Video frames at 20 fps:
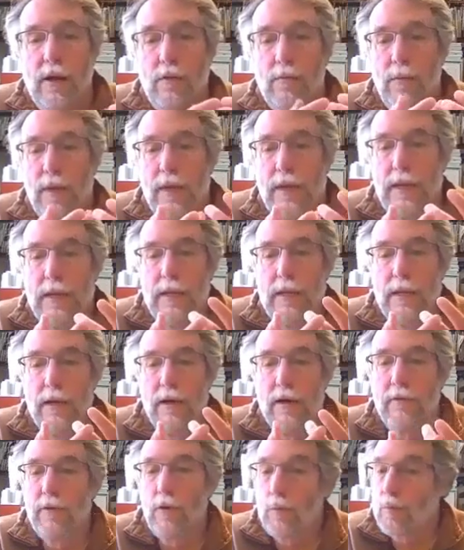tells it how
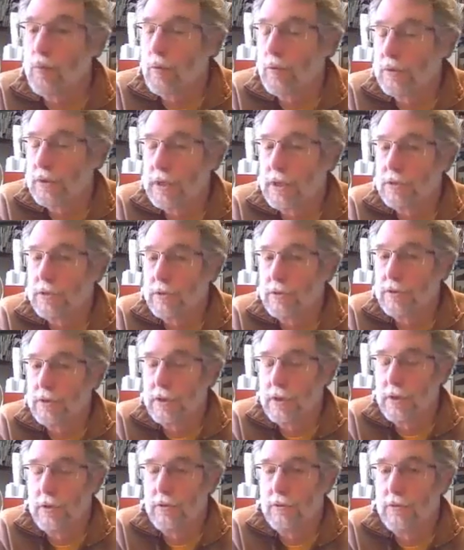many of your
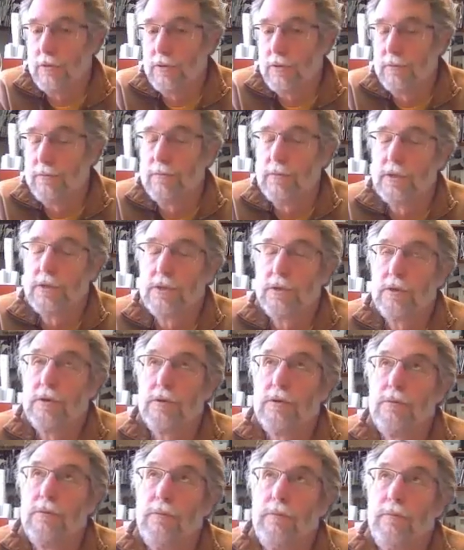processors to use.
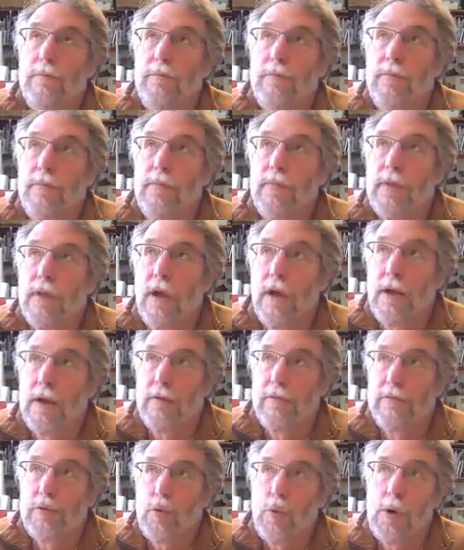So
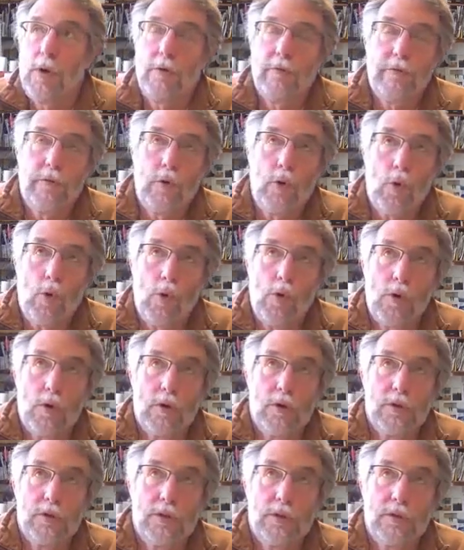I have 12
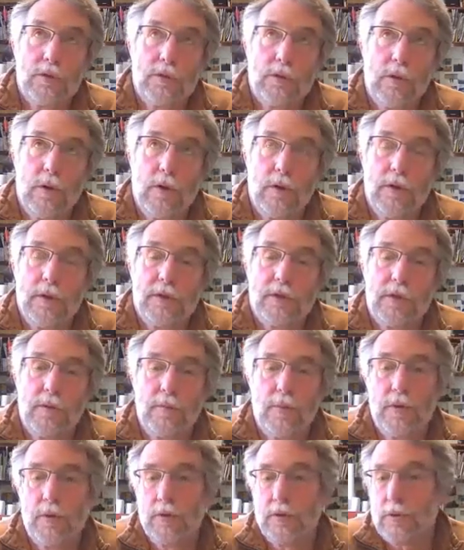cores on
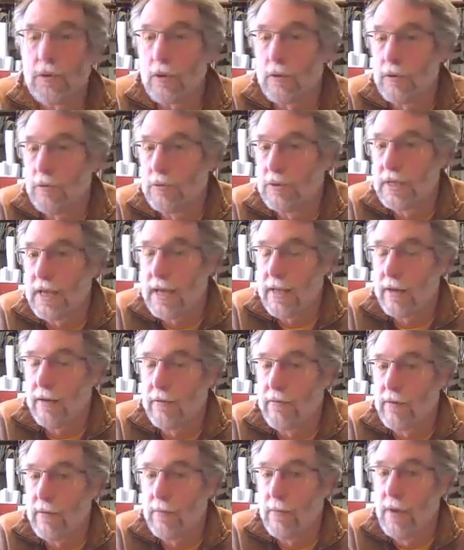this computer, so I'll use
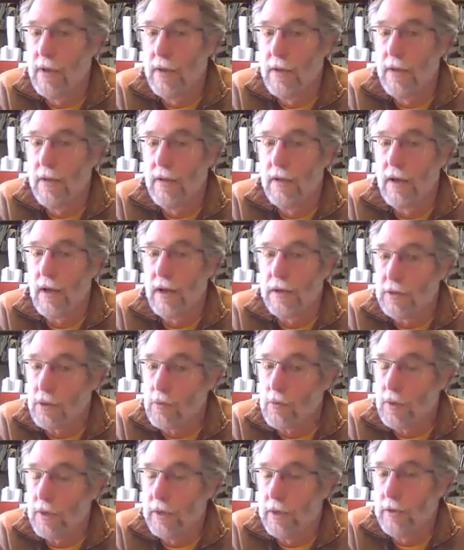10 of them.
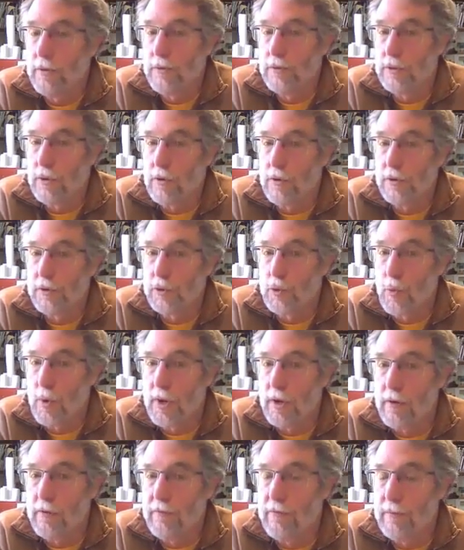I don't want to use
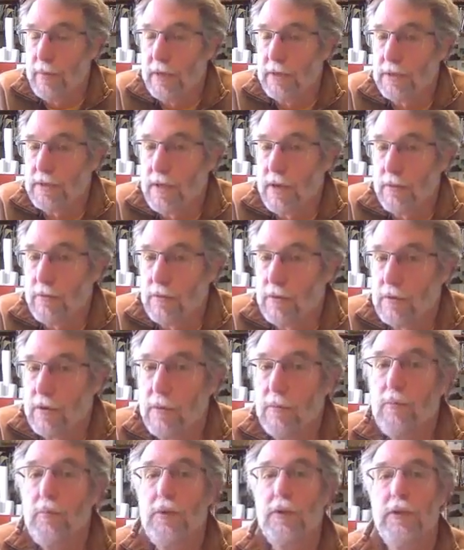all 12 because
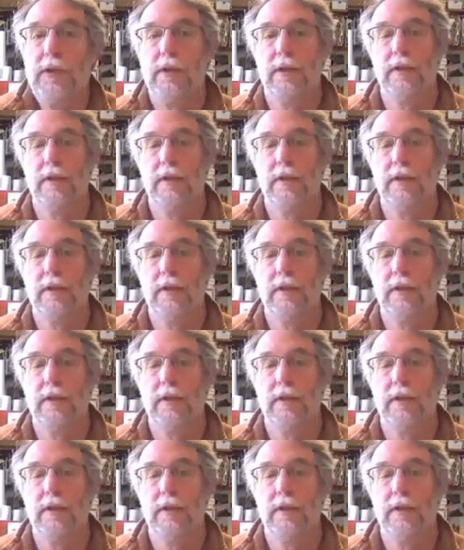that will